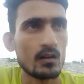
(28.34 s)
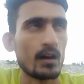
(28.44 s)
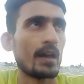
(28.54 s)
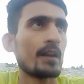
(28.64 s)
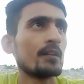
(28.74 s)

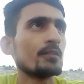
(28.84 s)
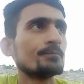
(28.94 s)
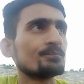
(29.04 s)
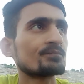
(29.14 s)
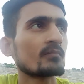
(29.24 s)
and
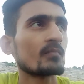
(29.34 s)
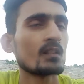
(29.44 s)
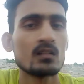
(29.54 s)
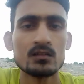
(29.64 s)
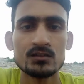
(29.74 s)

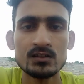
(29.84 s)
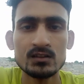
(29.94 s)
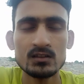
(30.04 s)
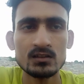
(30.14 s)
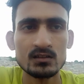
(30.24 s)

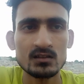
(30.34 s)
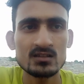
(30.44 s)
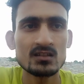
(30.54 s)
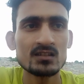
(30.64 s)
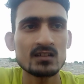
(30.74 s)
the touch
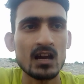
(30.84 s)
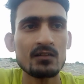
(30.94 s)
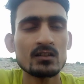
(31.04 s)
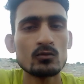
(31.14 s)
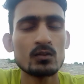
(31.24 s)
the sky
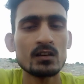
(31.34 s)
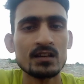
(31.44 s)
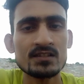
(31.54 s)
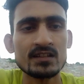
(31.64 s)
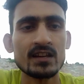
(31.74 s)
with glory
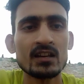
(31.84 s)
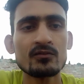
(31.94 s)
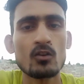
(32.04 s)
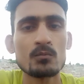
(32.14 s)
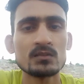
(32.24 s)
is taken
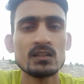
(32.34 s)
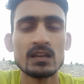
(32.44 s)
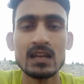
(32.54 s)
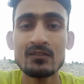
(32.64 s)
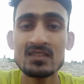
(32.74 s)
from the
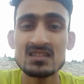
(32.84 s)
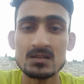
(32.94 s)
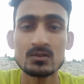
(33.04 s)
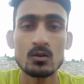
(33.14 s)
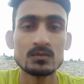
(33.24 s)
11th
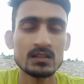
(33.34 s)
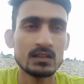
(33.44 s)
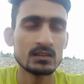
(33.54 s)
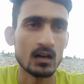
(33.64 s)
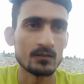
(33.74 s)
chapter of the
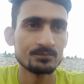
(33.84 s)
Gita,